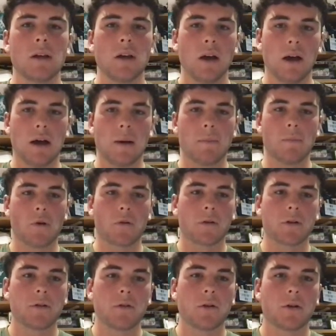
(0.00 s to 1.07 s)
I'm
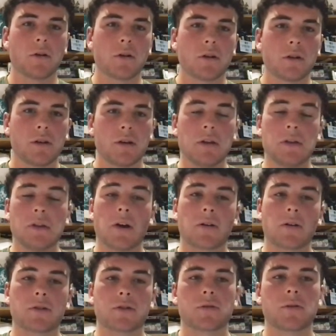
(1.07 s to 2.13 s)
not
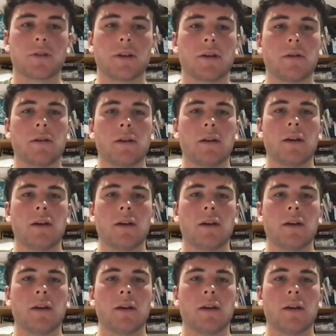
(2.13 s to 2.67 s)
entirely sure yet.